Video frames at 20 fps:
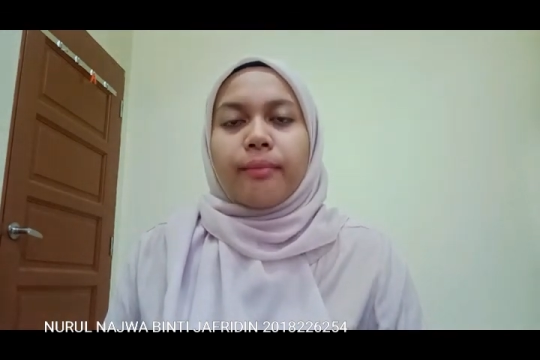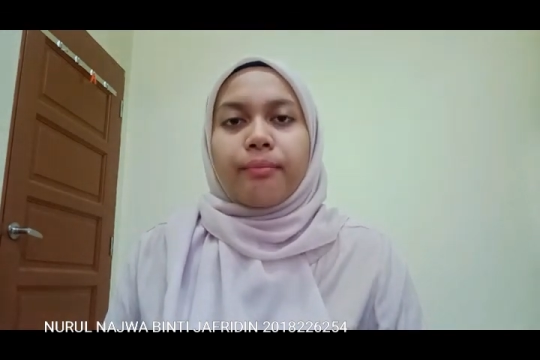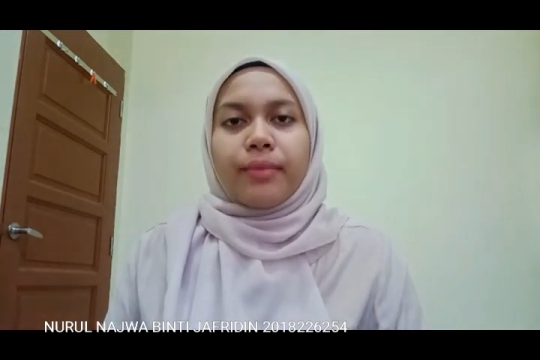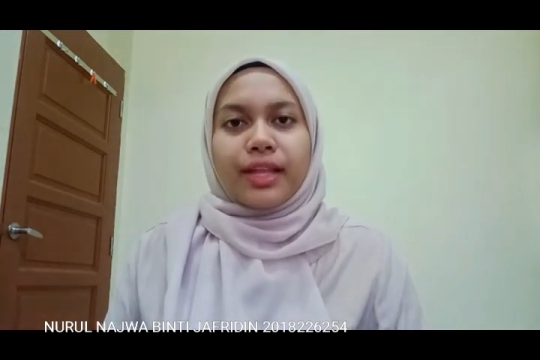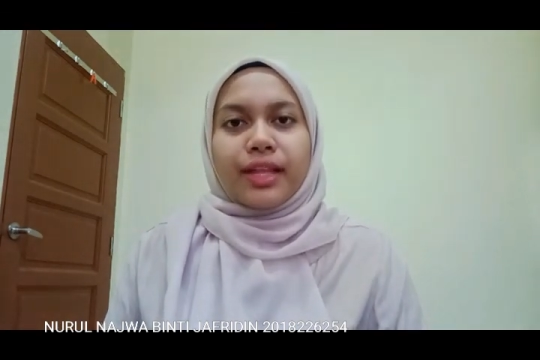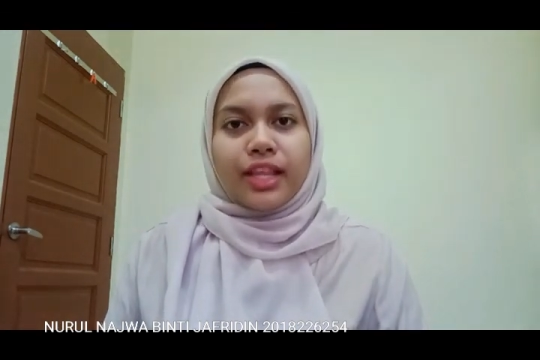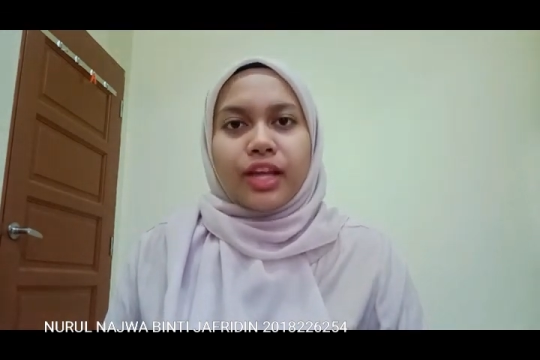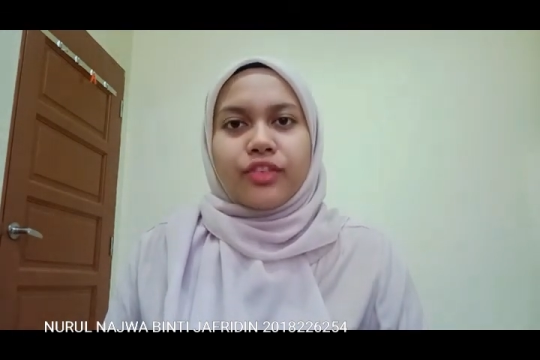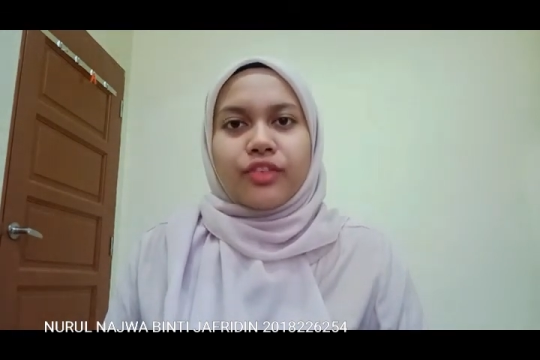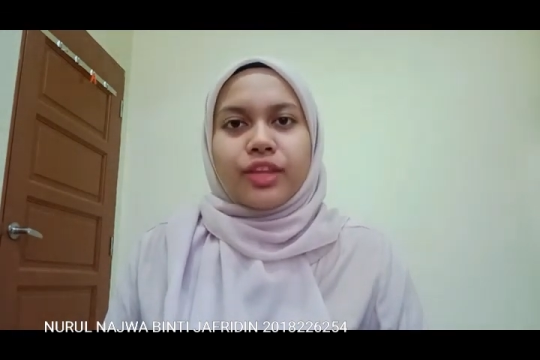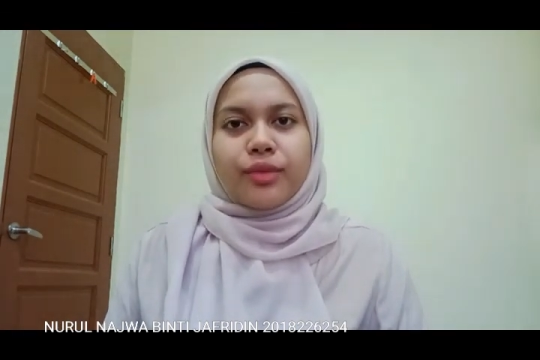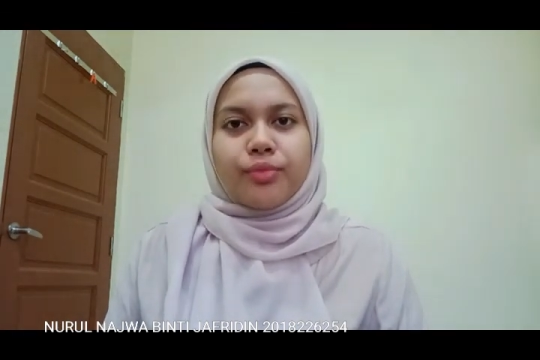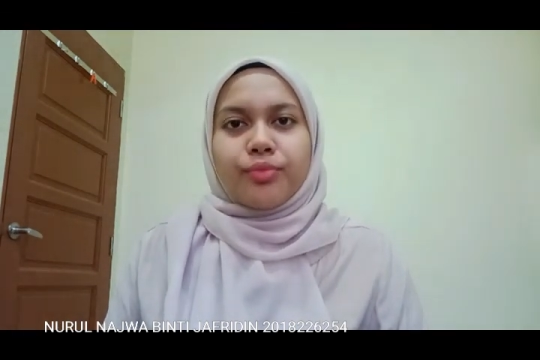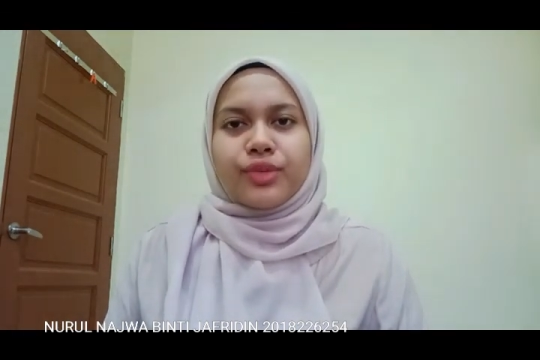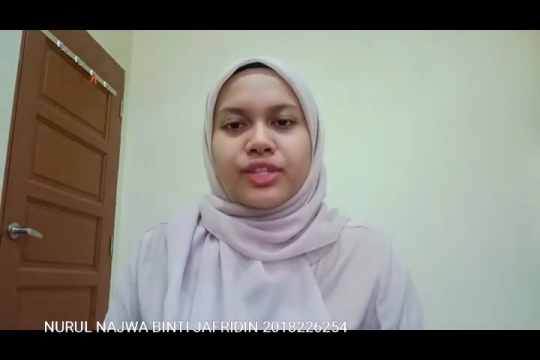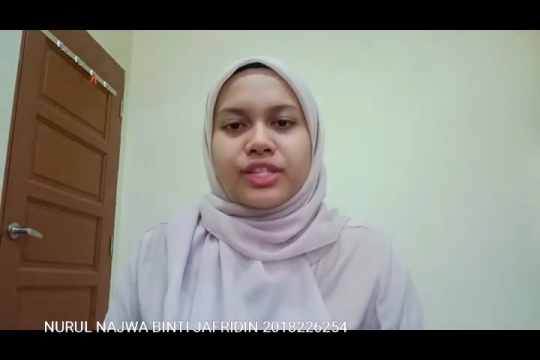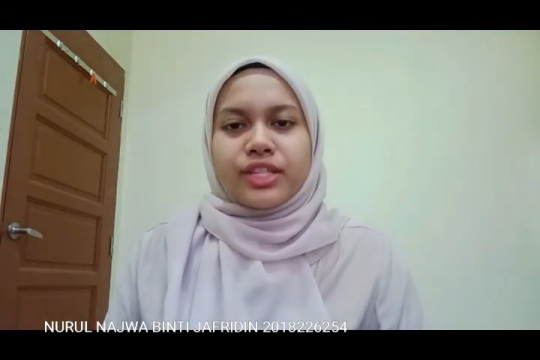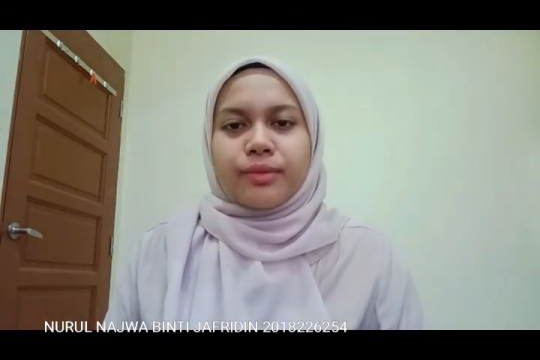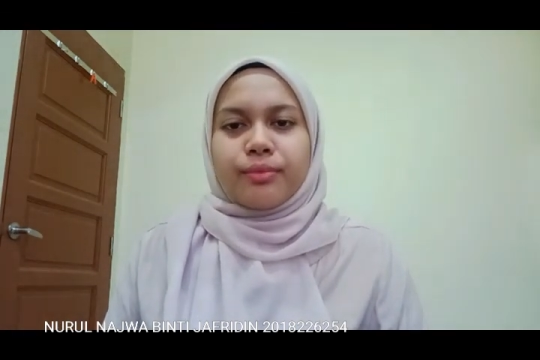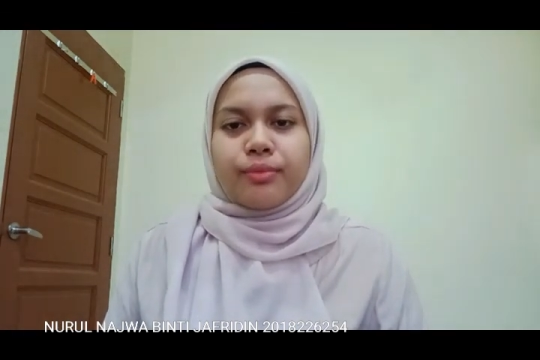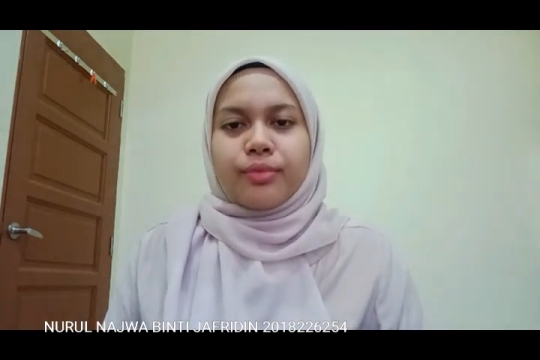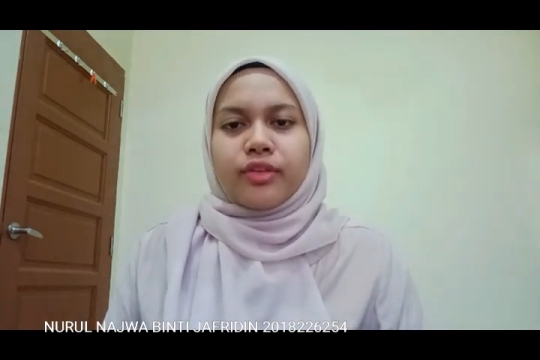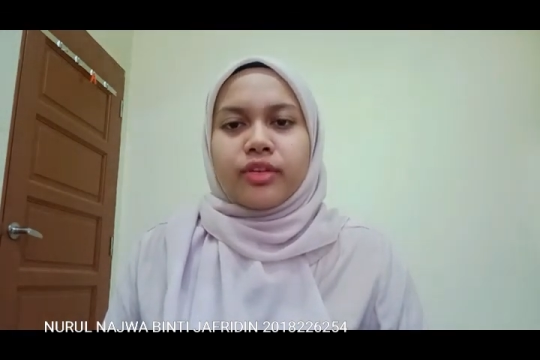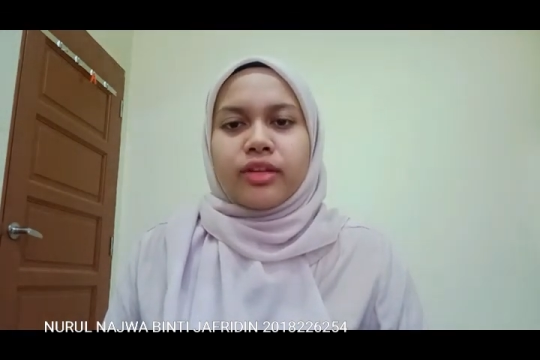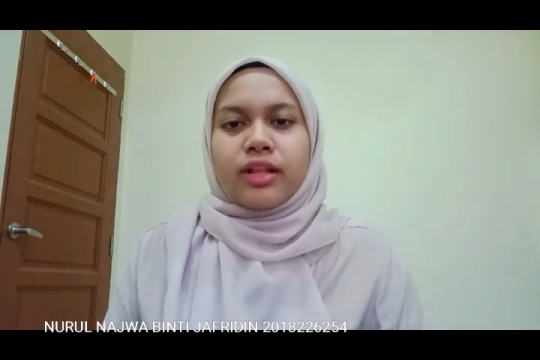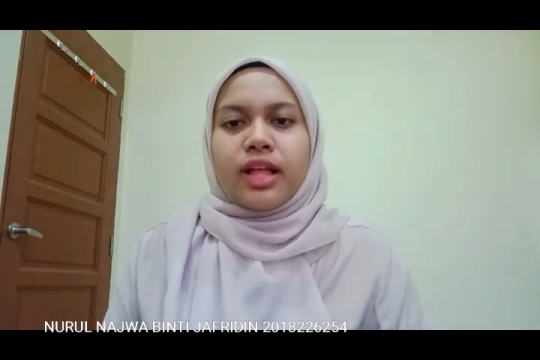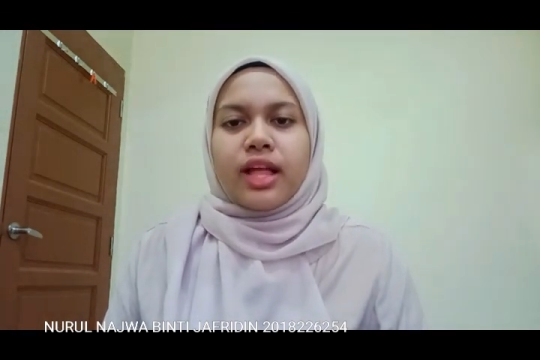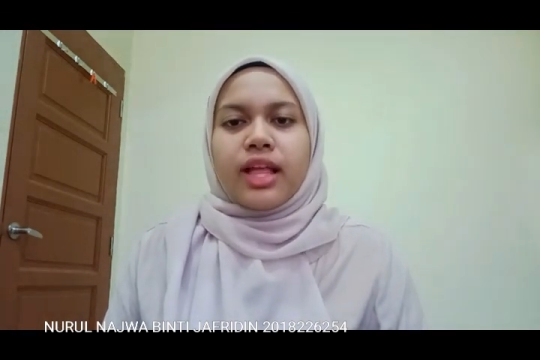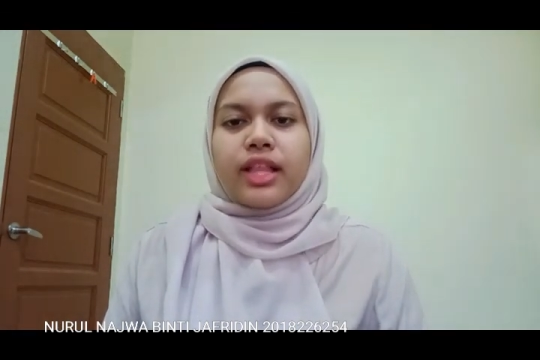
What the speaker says: pay down the principal,